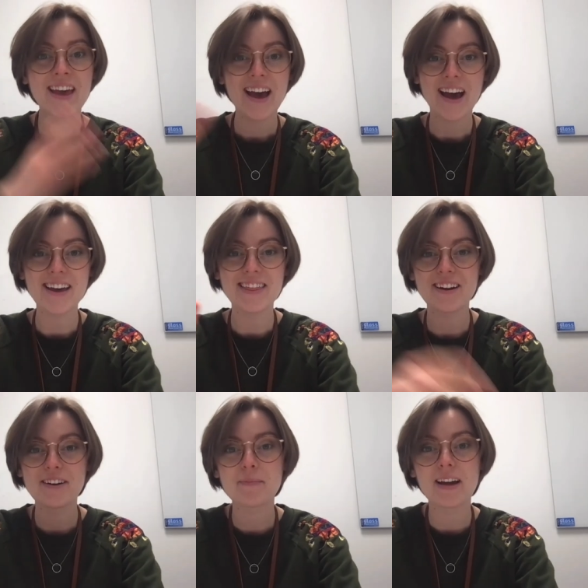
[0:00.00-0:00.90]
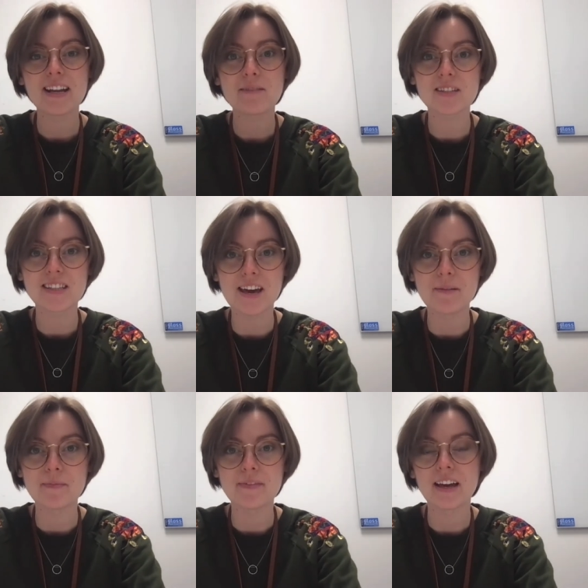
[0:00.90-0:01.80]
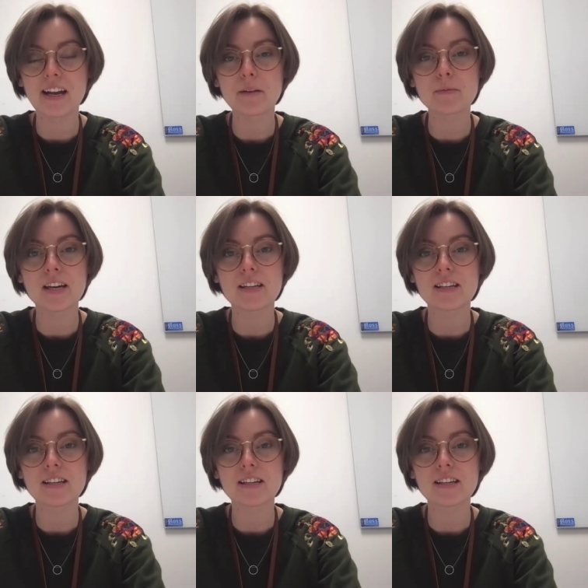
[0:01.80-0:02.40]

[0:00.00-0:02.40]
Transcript: Hi there, my name is Kim and I obtained a